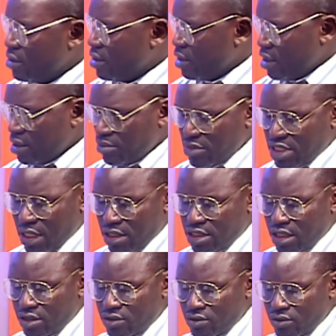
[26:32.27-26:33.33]
Mr.
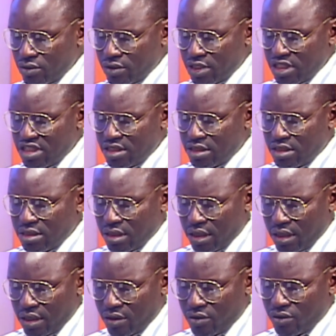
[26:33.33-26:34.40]
Gentle, these
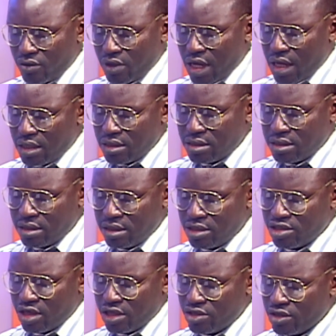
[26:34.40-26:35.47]
rulers, these
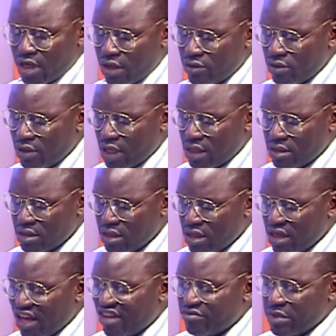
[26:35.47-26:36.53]
traditional rulers
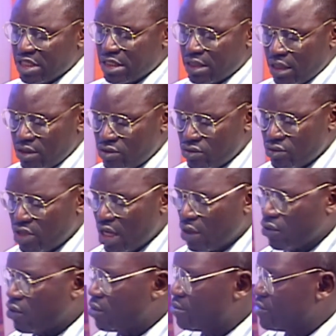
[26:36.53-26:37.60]
have been sent to their
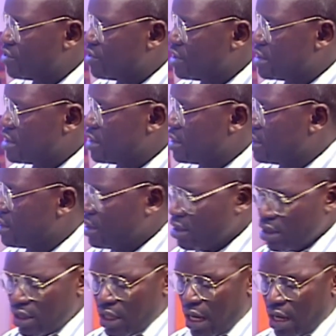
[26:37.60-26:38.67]
community.
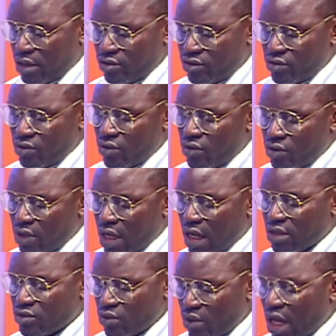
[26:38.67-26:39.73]
And, you know,
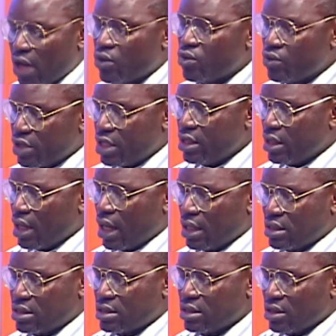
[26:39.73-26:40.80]
as we are looking
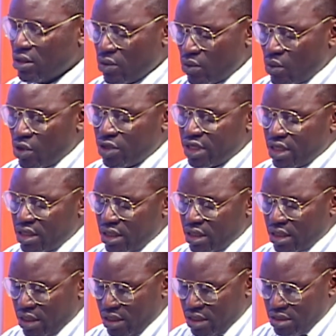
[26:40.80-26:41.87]
at what they need
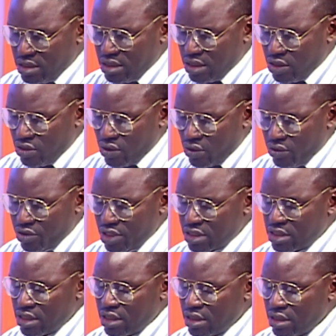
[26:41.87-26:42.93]

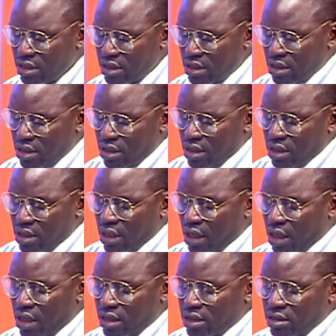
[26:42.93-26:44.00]
security
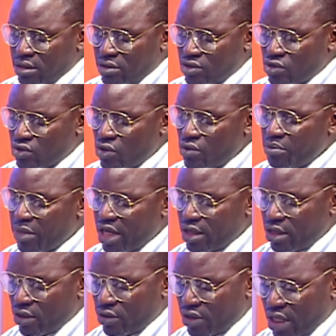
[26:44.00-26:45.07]
and so
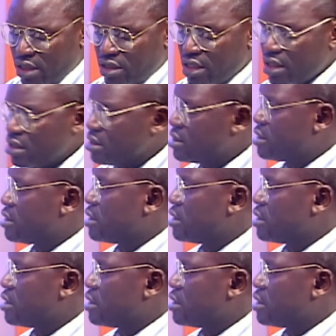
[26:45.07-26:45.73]
many other things.